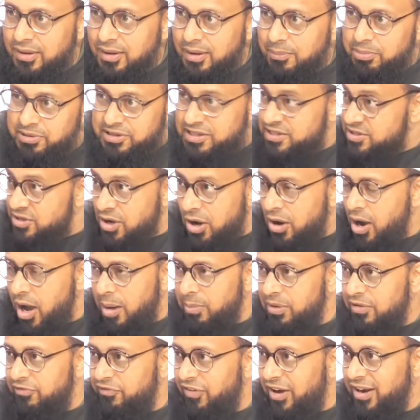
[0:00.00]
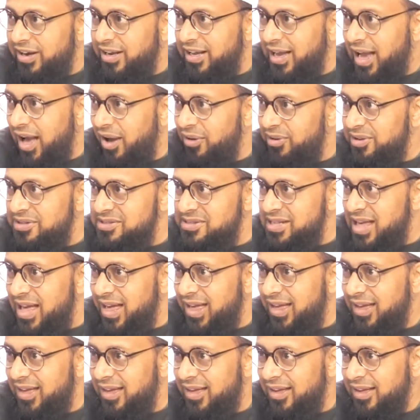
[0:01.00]
But there's no harm in finding out, is
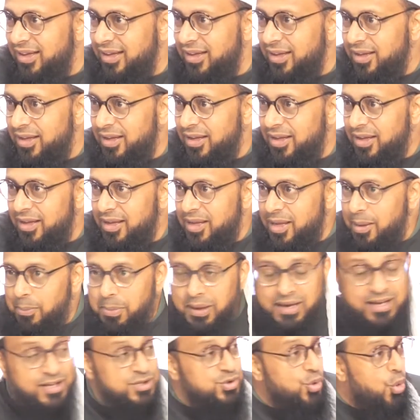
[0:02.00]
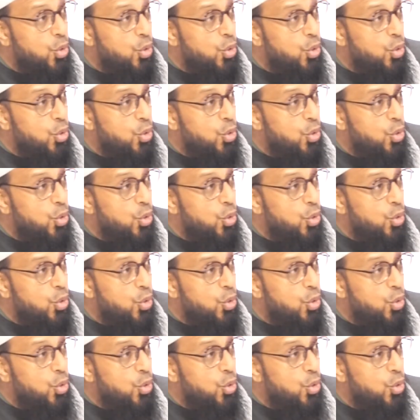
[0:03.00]
there? Because